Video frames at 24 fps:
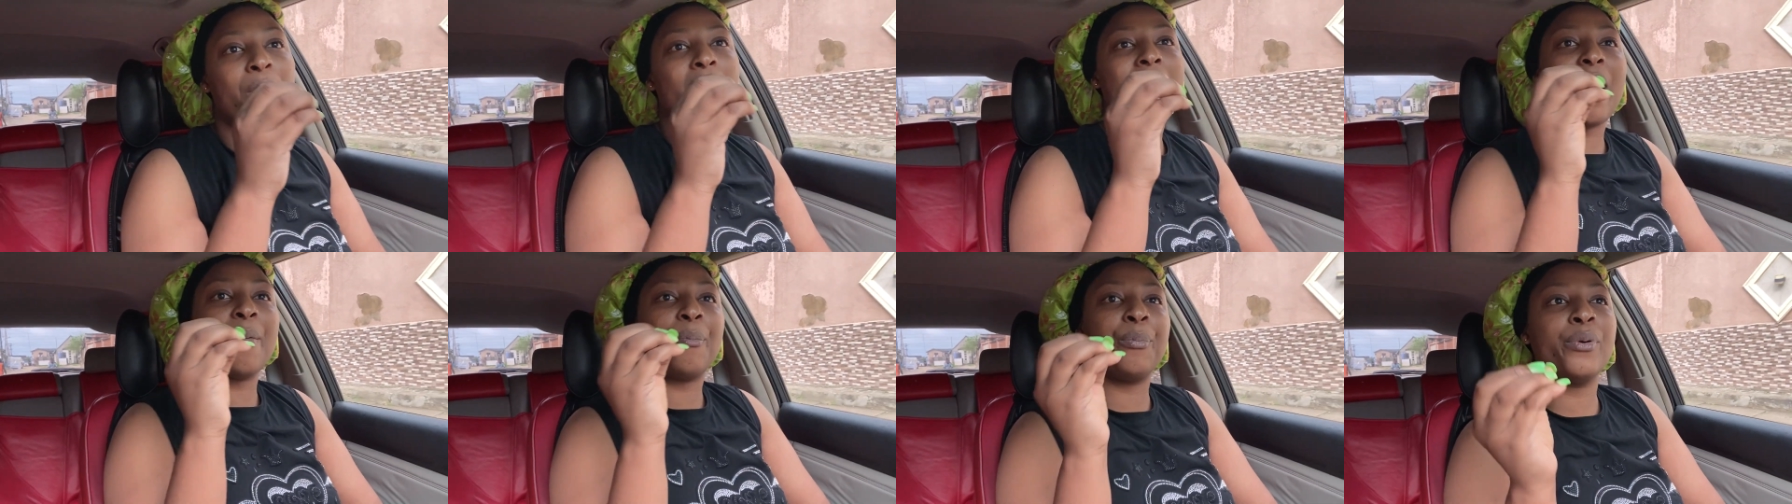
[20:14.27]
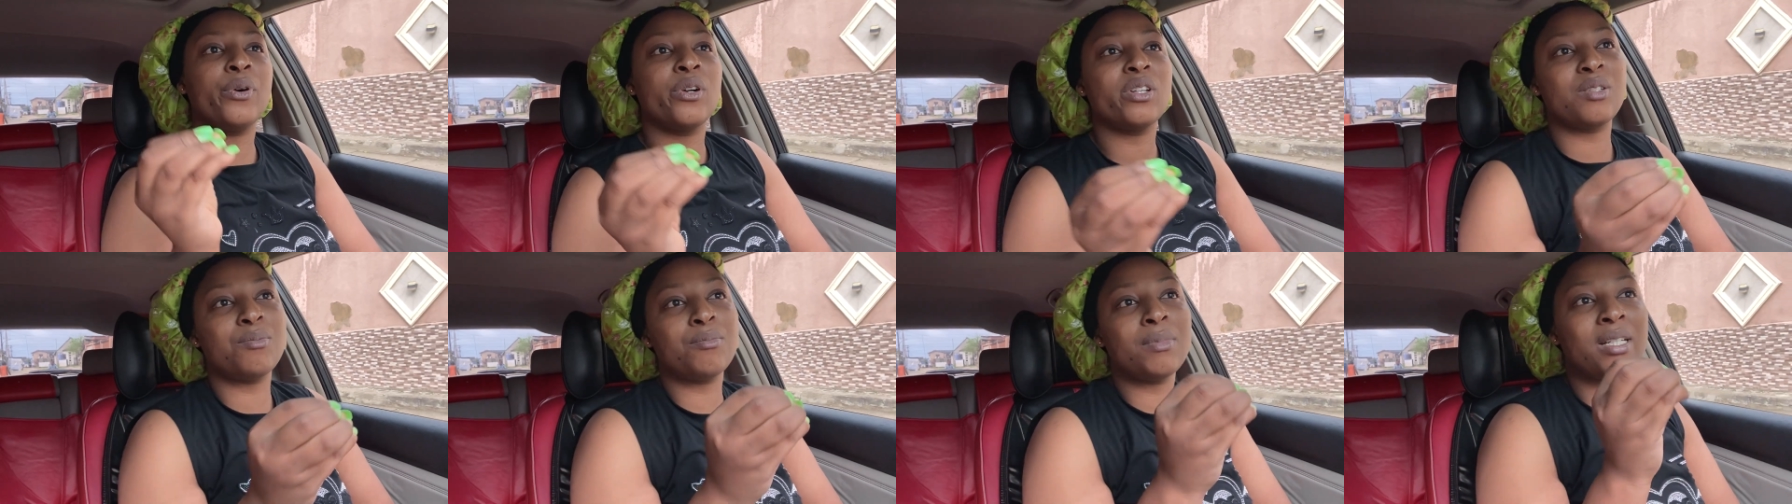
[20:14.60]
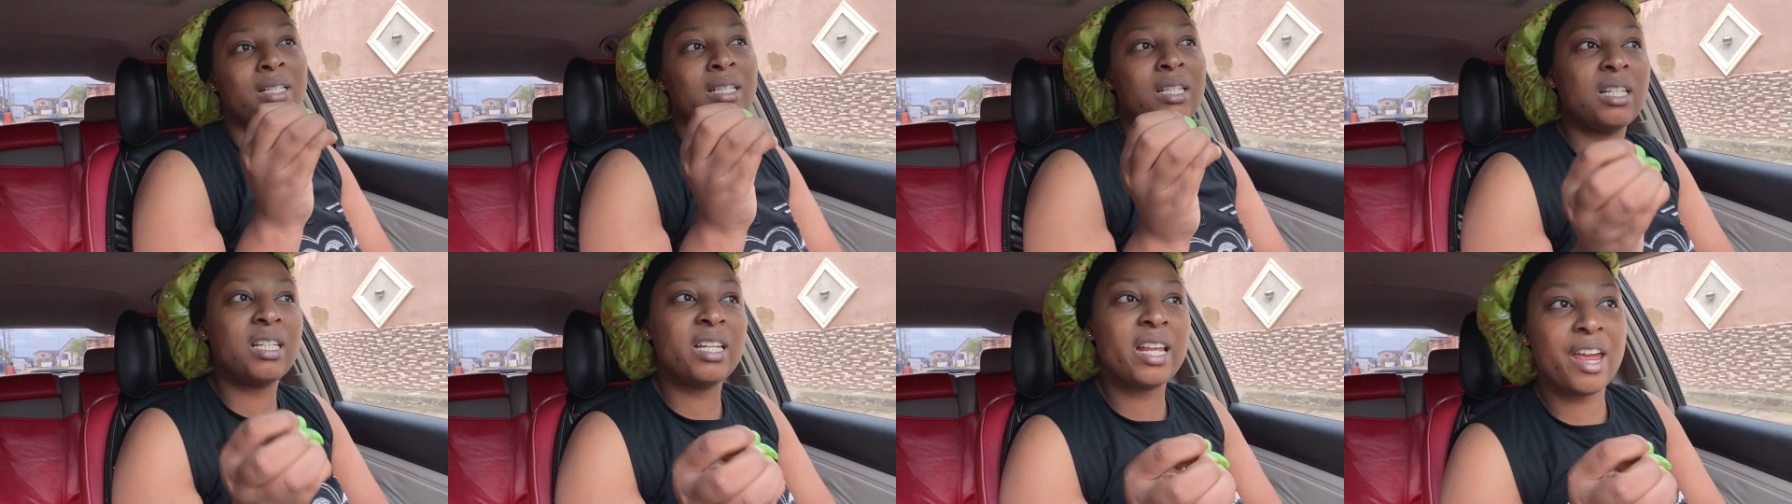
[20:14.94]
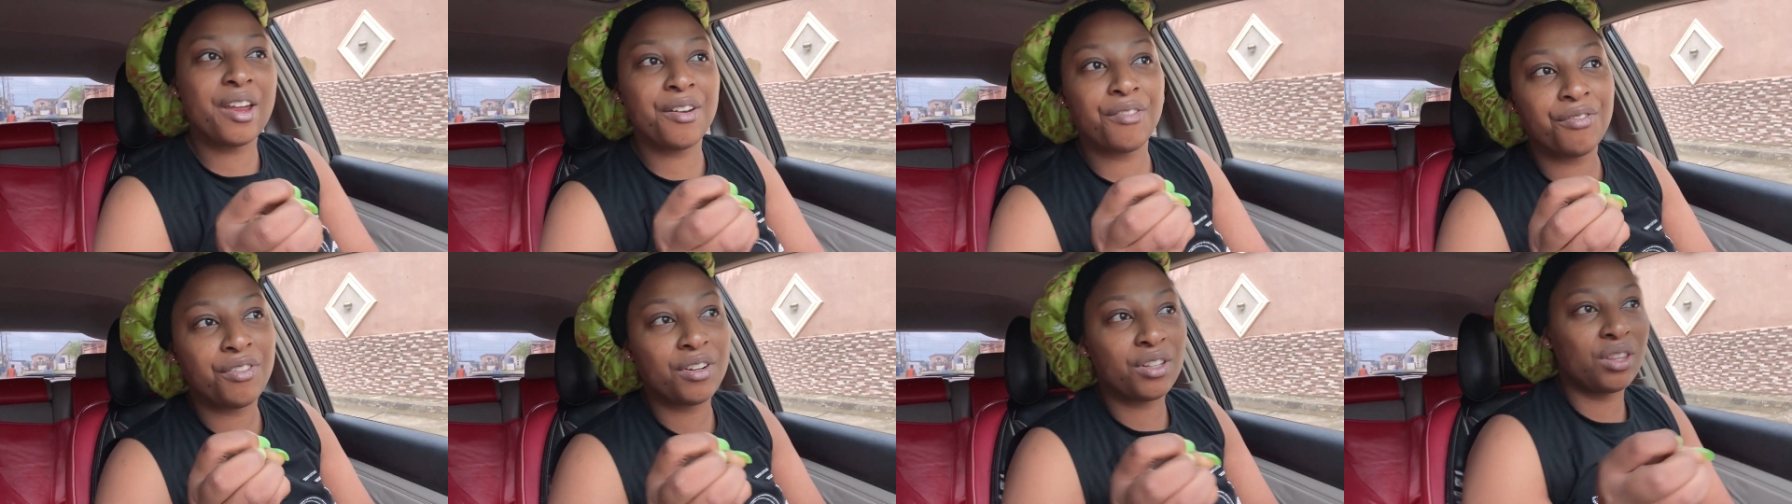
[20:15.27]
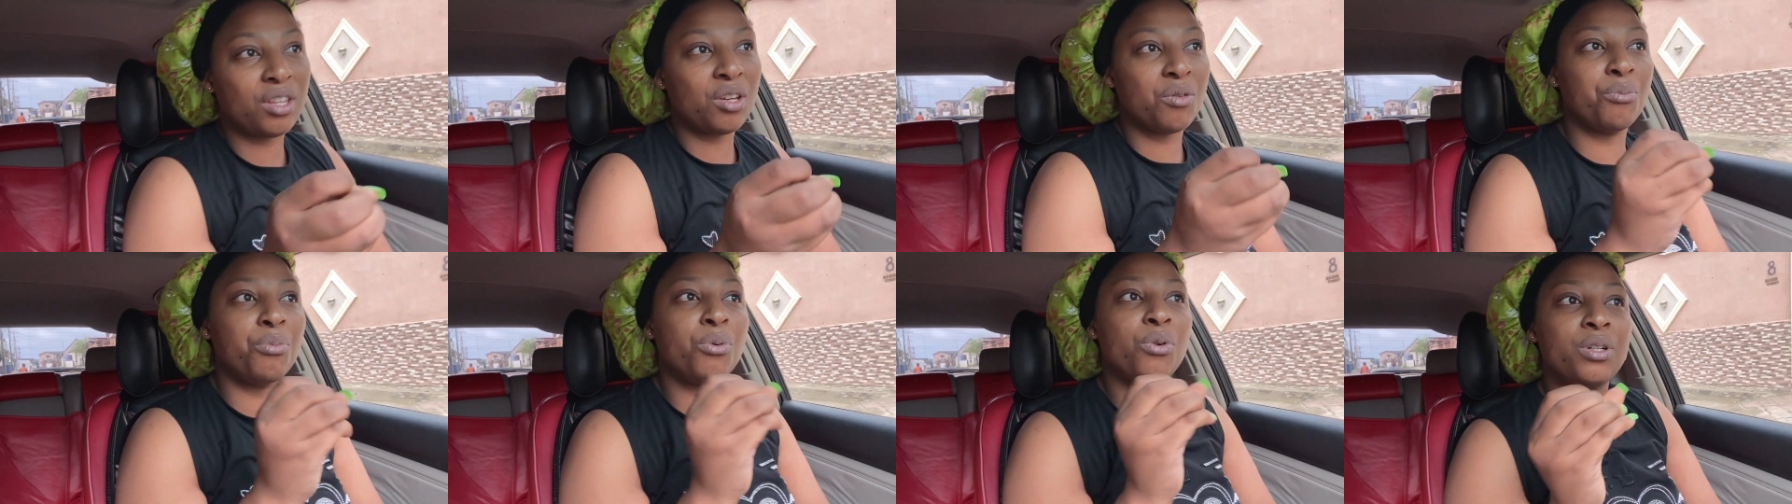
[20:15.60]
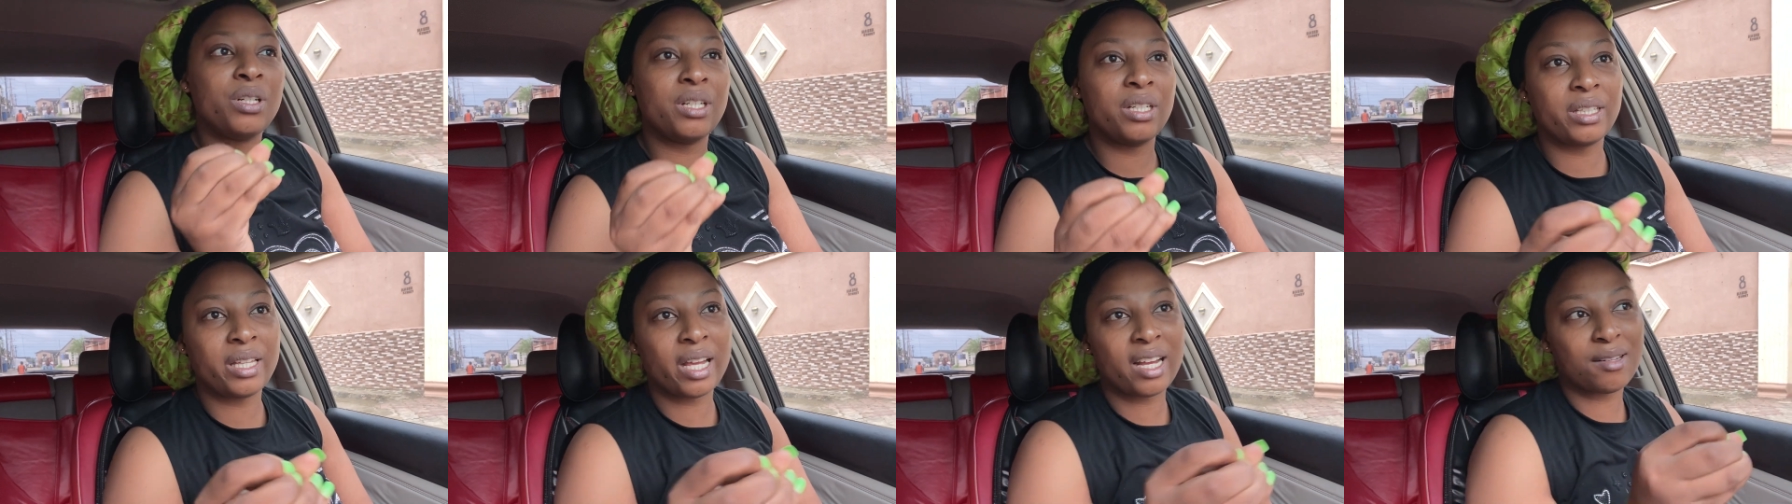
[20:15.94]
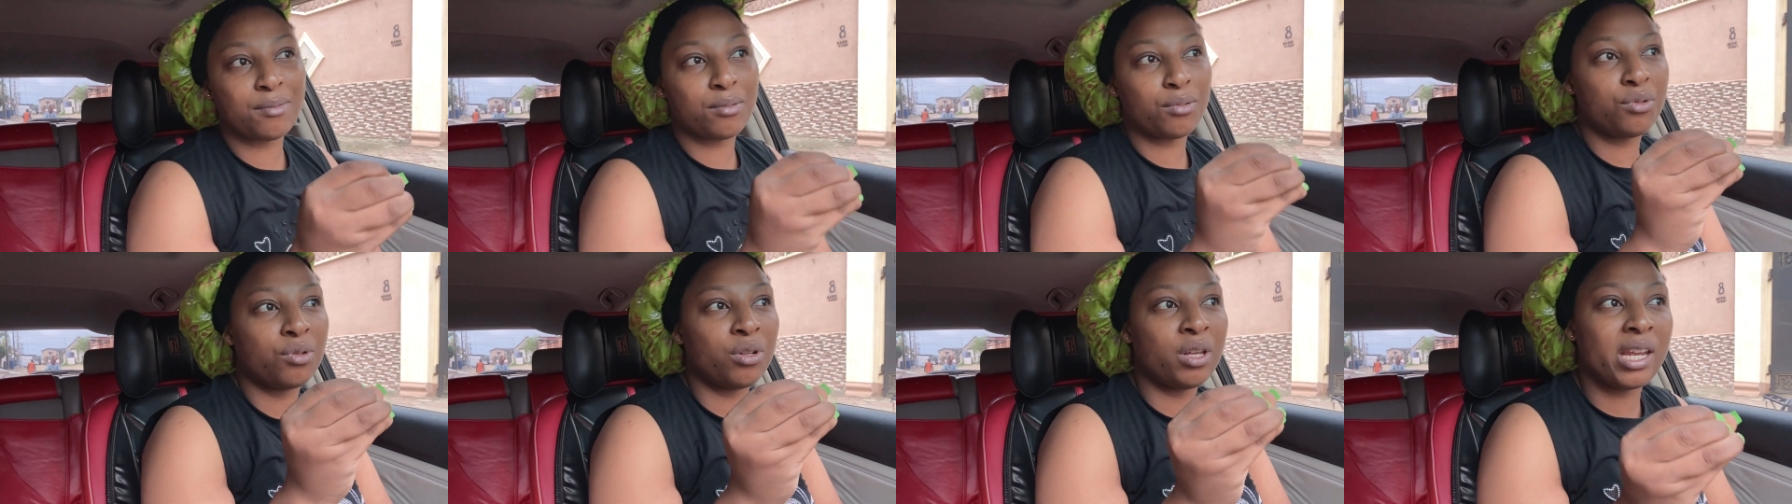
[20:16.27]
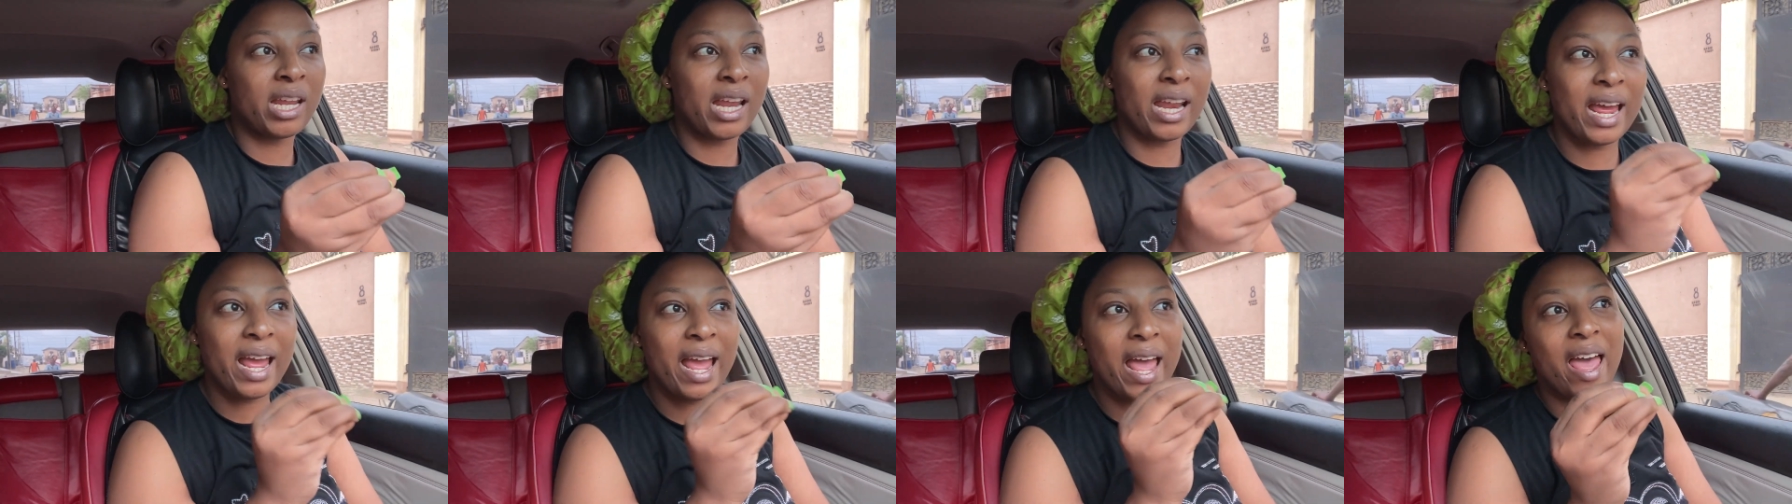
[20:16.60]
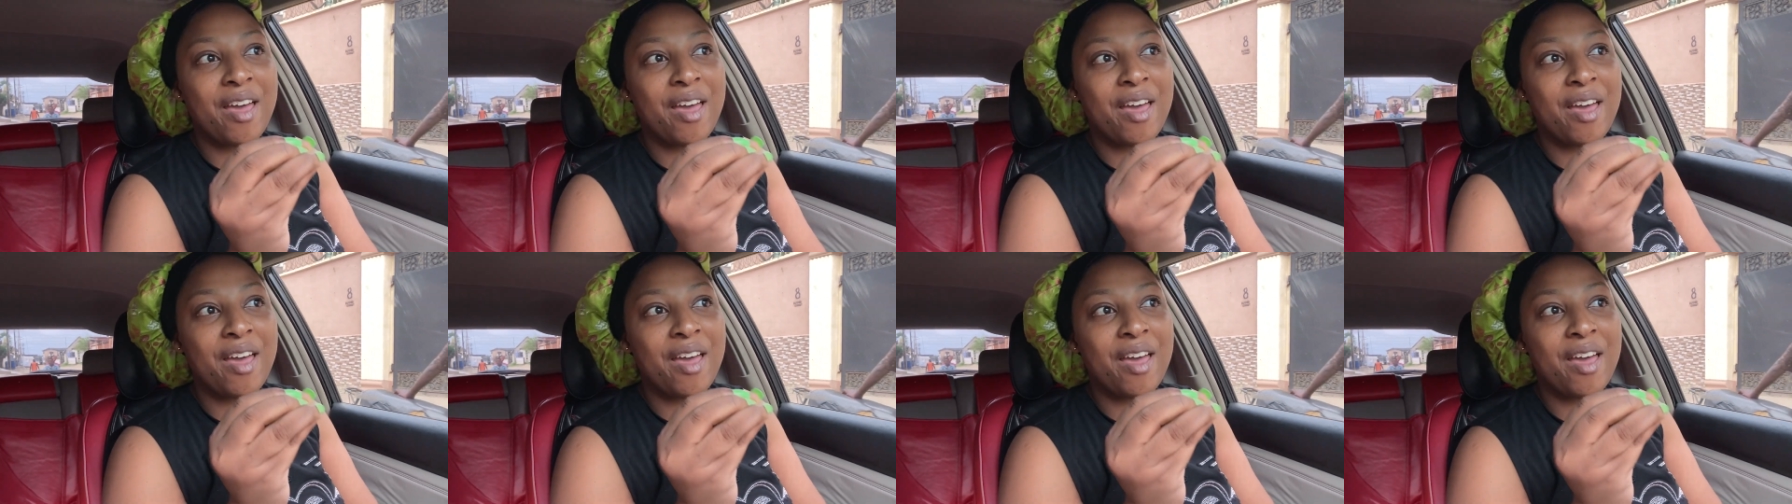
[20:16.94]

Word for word: approximating everything both the textbooks together like